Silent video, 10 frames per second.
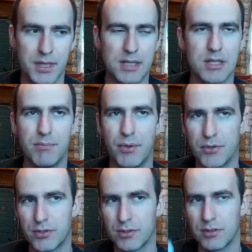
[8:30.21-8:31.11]
It's a
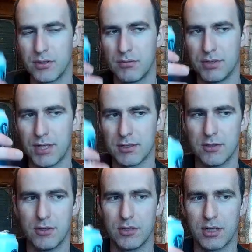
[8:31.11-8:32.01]
boot with
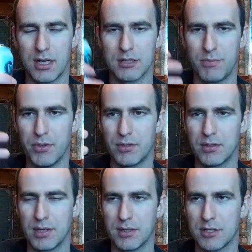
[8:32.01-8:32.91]
alcohol, a glass boot,
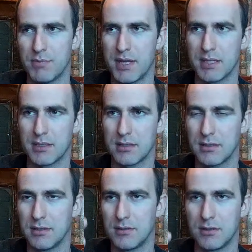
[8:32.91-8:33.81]
and they spin it
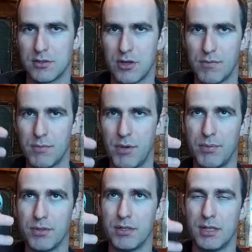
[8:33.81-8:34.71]
to stop the
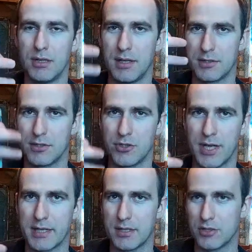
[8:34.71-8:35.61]
bubble. That's the
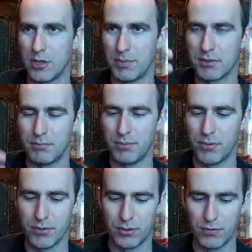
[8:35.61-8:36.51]
trick, to stop it
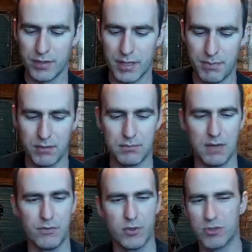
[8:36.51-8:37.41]
pouring all over you. But
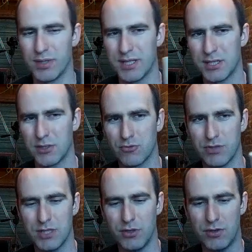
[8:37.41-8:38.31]
I've noticed with this, it doesn't
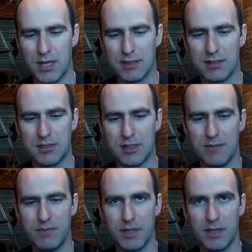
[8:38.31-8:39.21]
really do that the
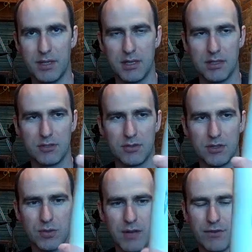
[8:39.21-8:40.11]
same, so you
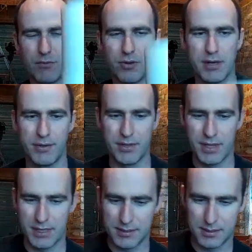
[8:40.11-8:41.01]
don't have to worry about
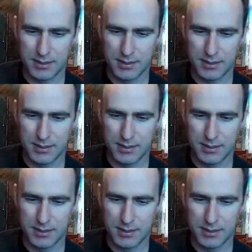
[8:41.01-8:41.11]
that.